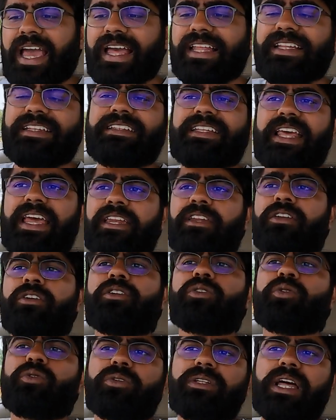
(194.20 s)
and then you
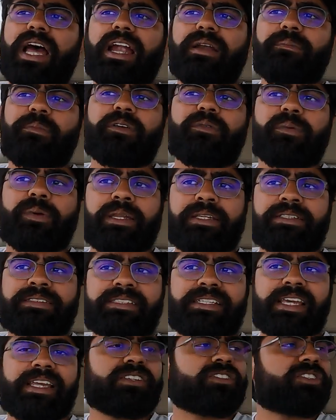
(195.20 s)
do that between
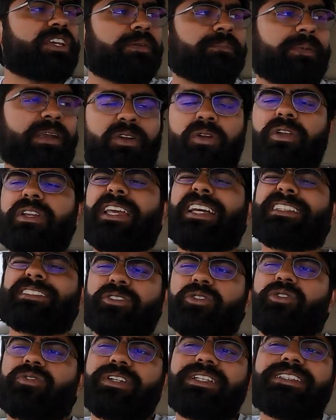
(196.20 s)
CNG and petrol, yes,
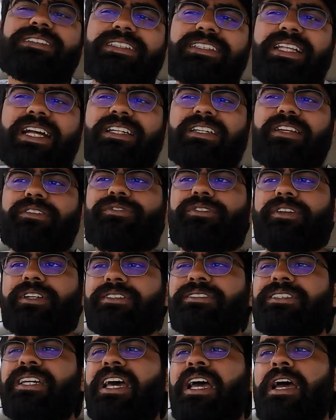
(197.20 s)
you will see that
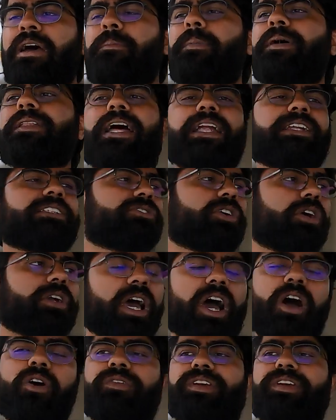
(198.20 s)
difference. But that is not how